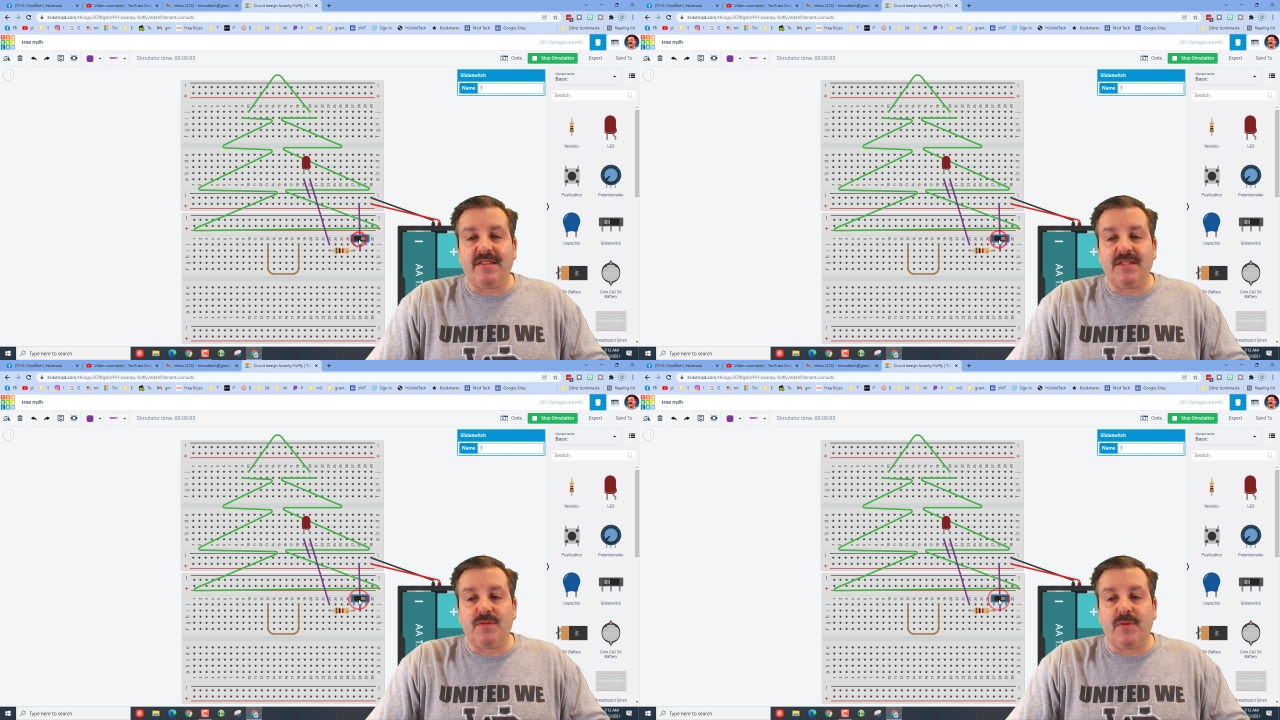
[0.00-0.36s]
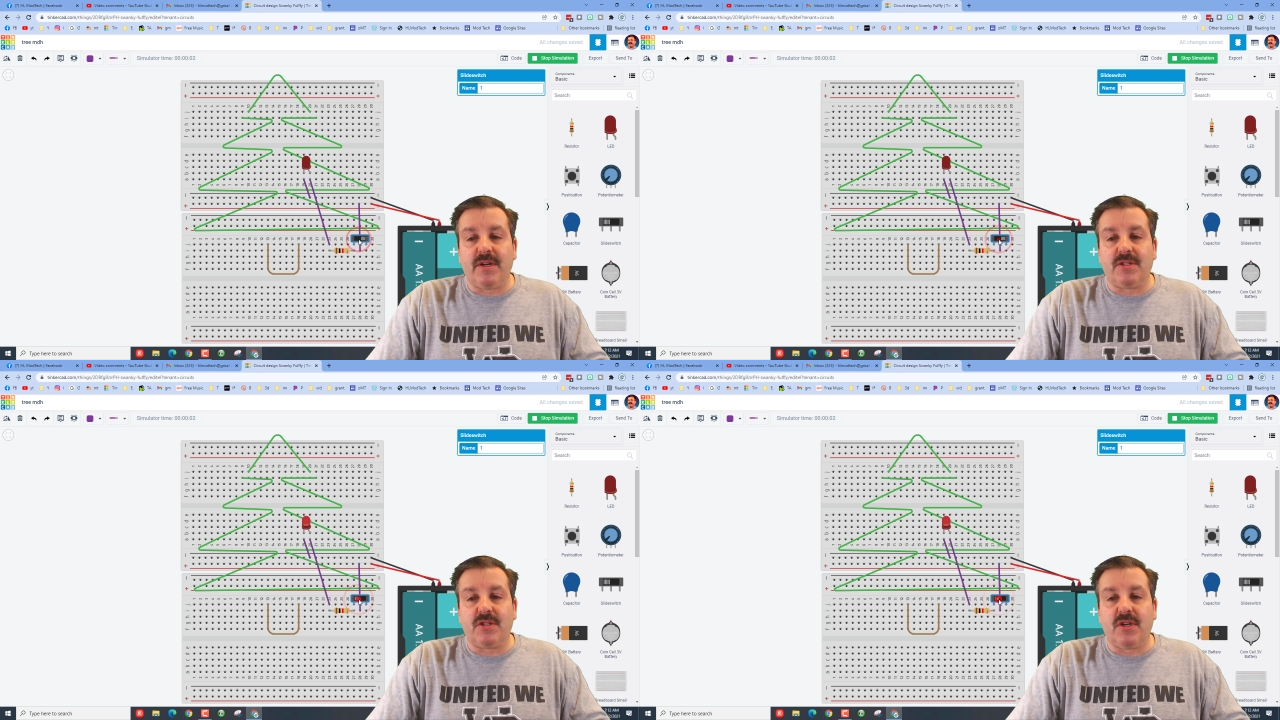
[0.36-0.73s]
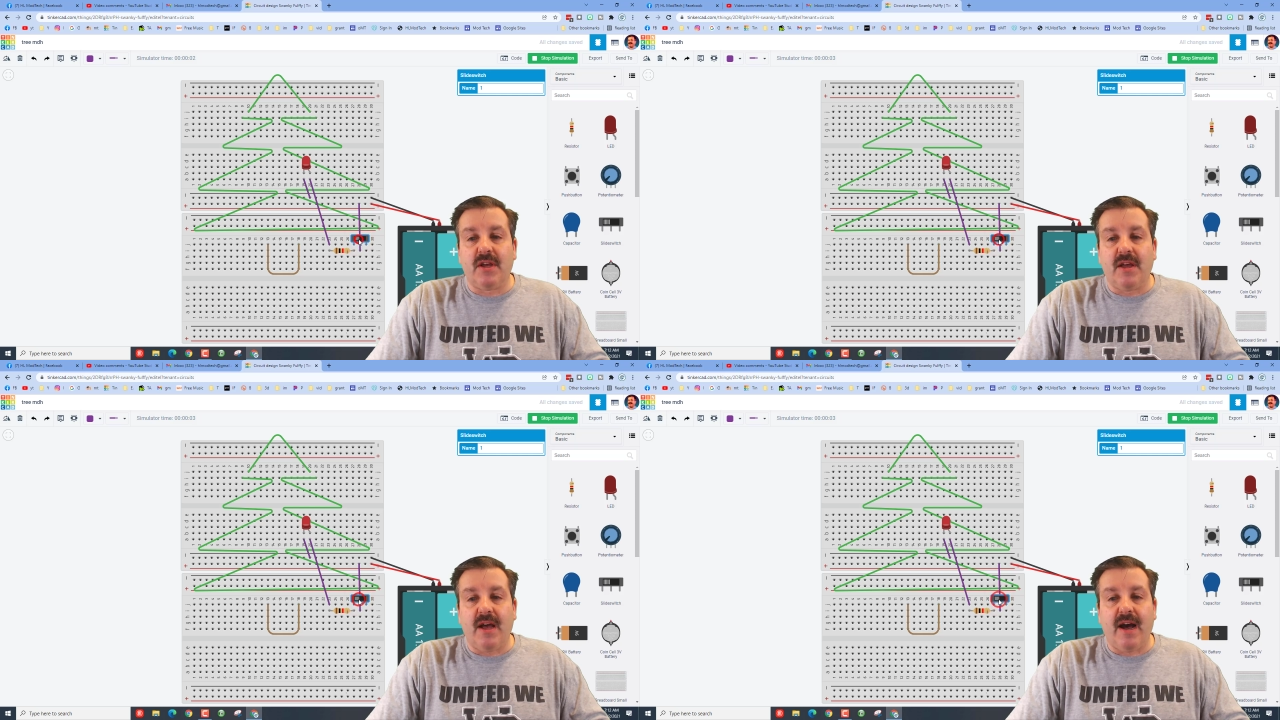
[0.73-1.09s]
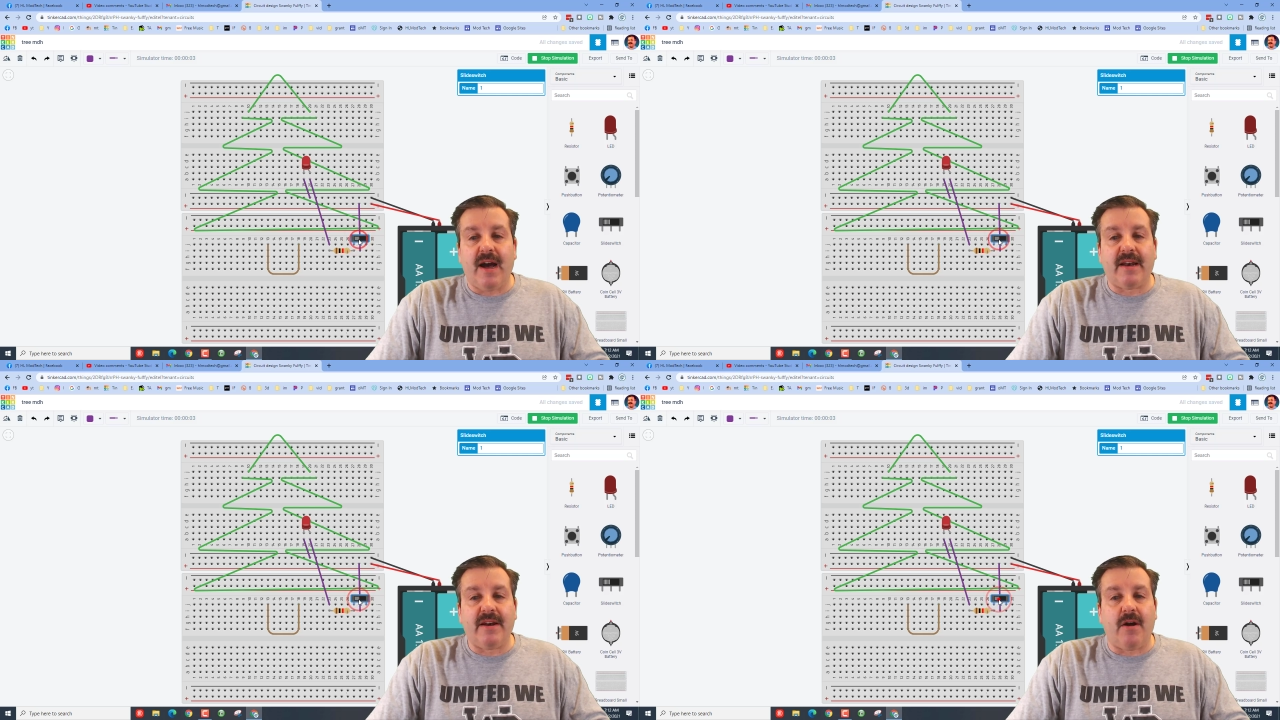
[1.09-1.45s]
the switch
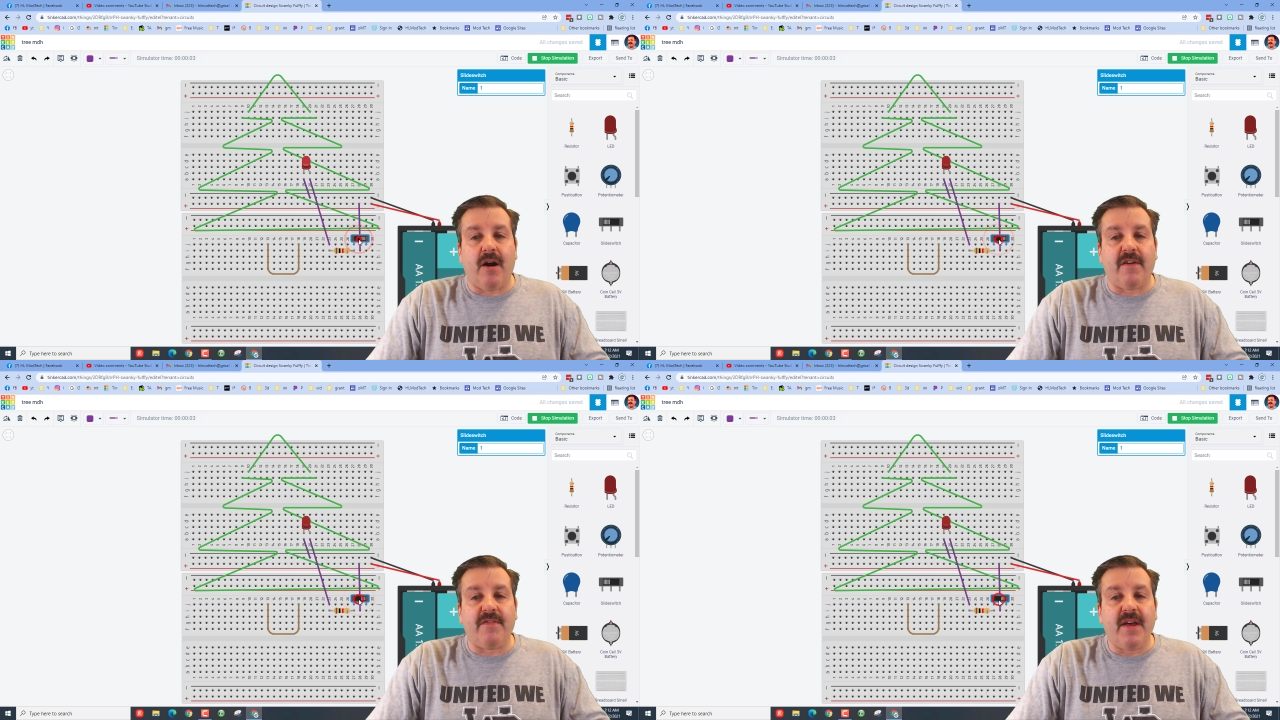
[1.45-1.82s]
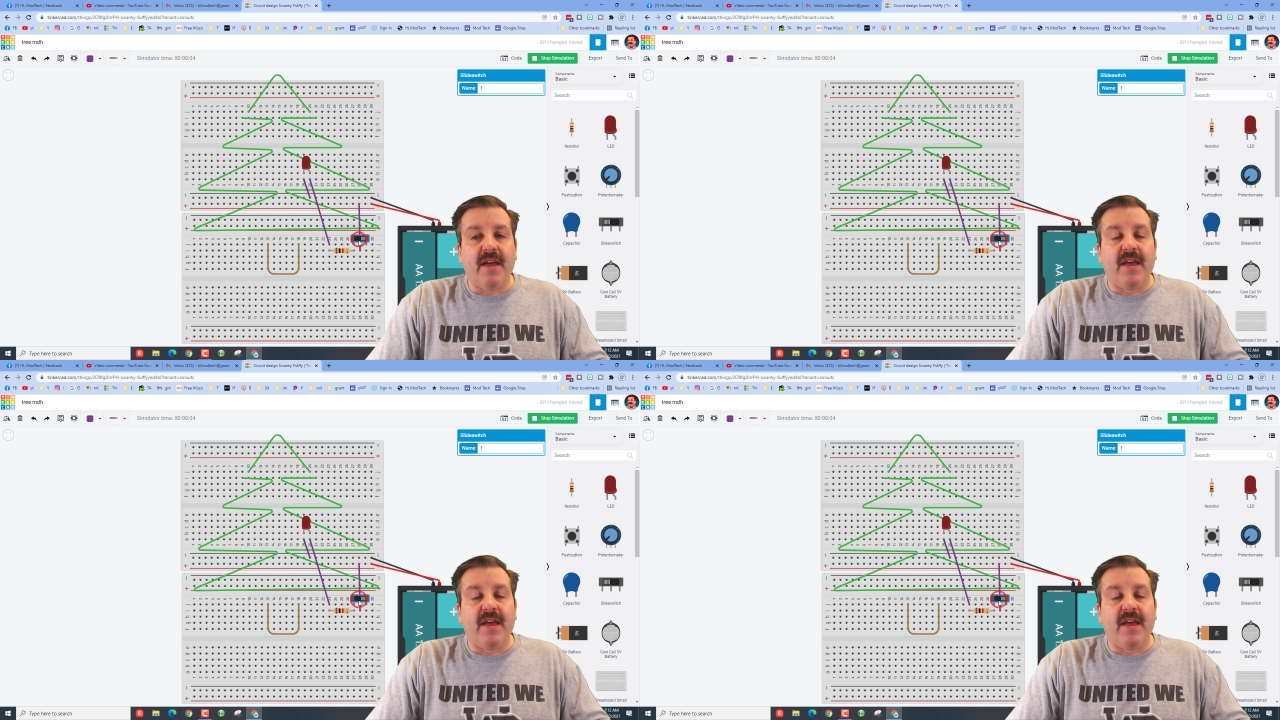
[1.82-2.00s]
on and off,